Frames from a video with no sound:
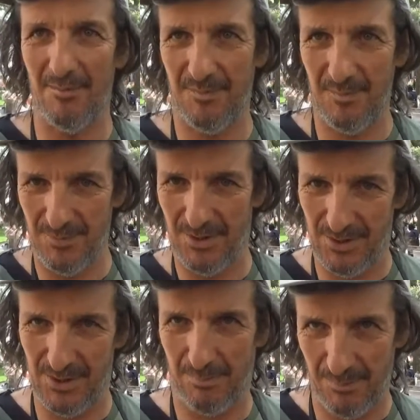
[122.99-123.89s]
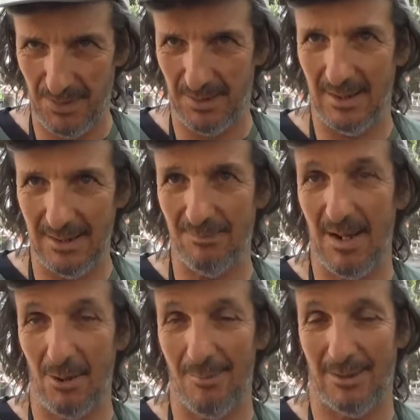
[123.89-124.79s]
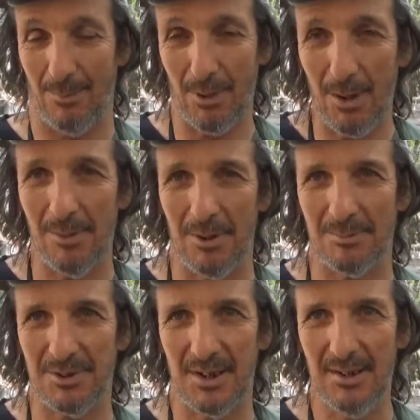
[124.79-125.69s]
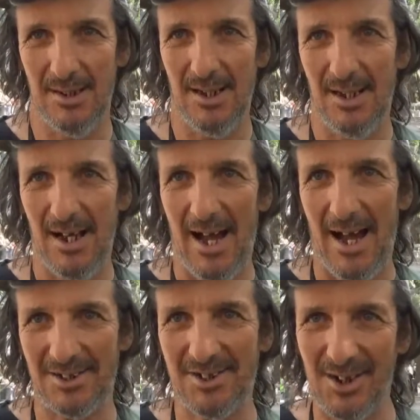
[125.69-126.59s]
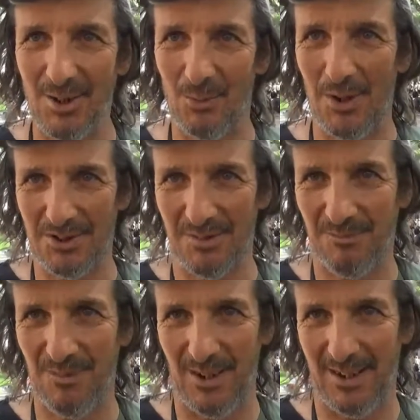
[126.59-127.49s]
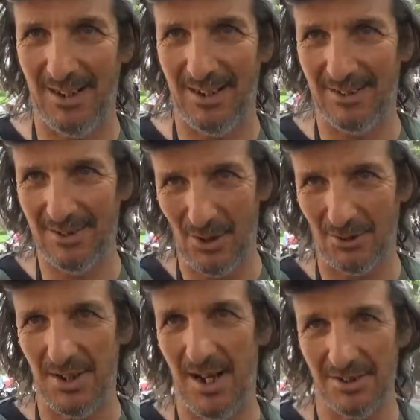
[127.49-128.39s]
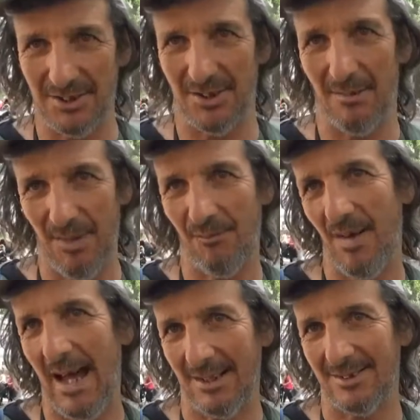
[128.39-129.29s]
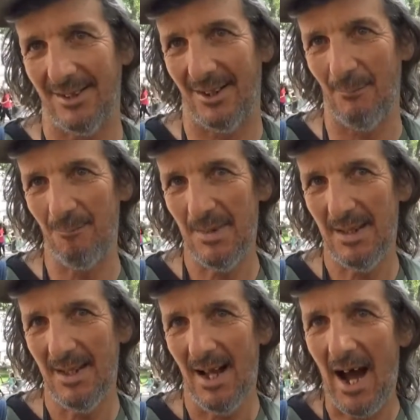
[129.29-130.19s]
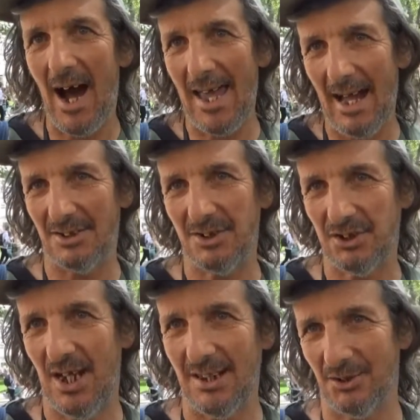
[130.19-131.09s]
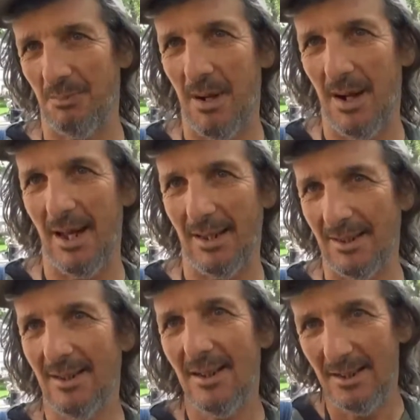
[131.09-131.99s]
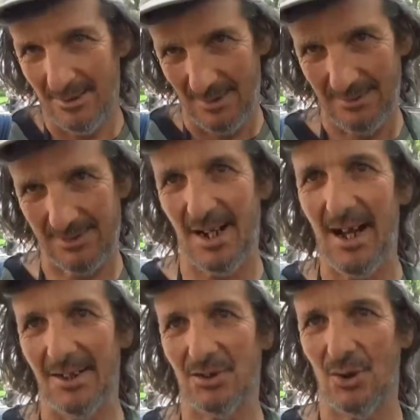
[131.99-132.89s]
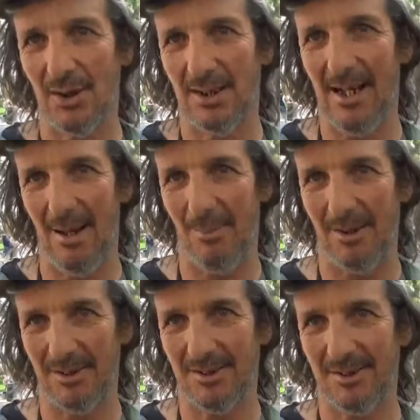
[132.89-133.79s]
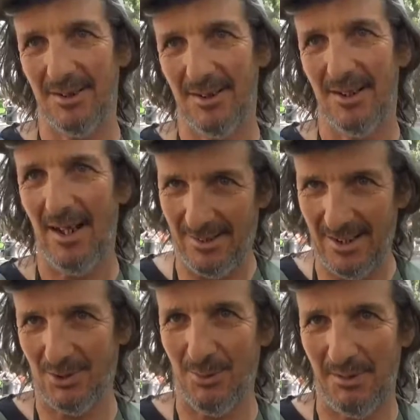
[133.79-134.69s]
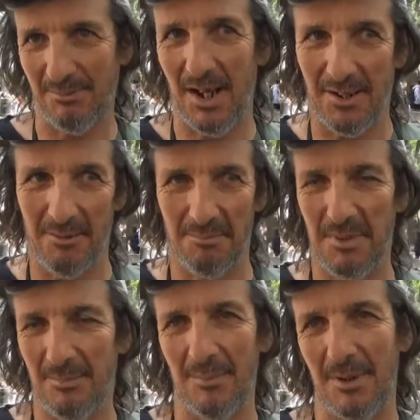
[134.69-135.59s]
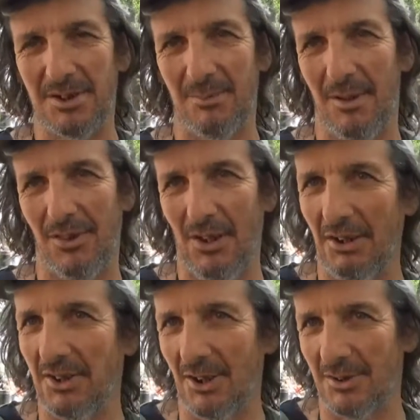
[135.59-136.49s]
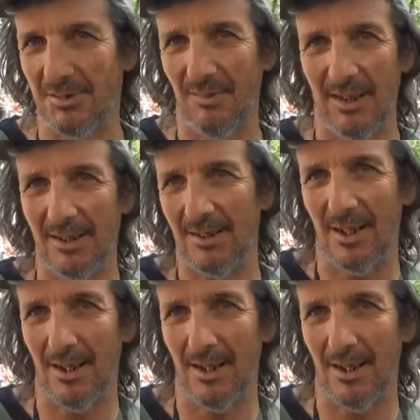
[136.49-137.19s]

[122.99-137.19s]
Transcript: of the environmental problems, I still wasn't fully cognizant of the fact that I had to change my dietary habits, and that's what I've done, and I'm into my third year as a vegan